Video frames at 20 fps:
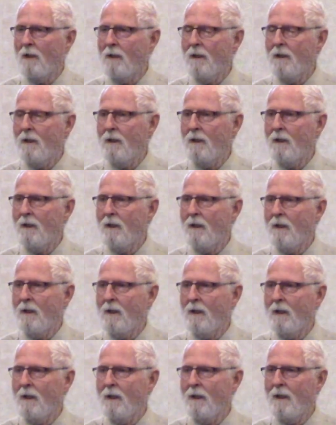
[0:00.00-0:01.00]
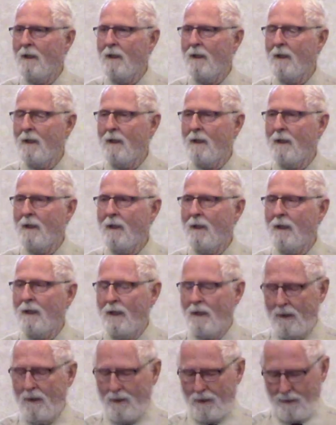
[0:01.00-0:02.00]

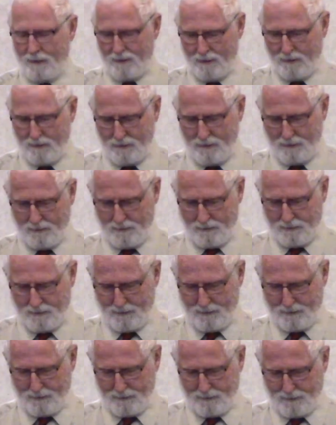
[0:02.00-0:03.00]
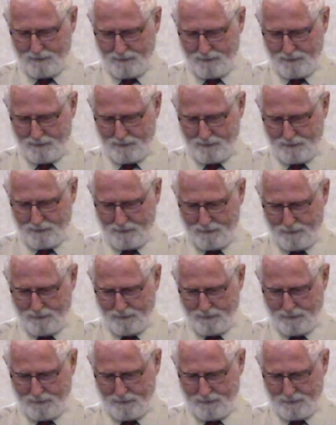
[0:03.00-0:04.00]

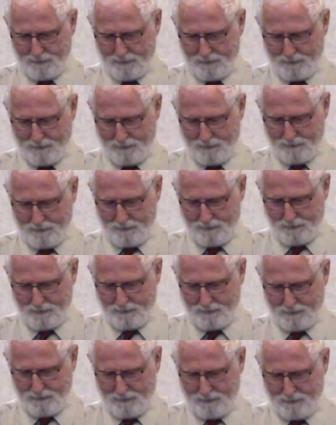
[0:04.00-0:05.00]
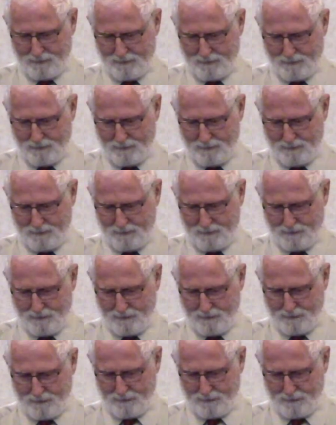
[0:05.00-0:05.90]
Nobody speaks.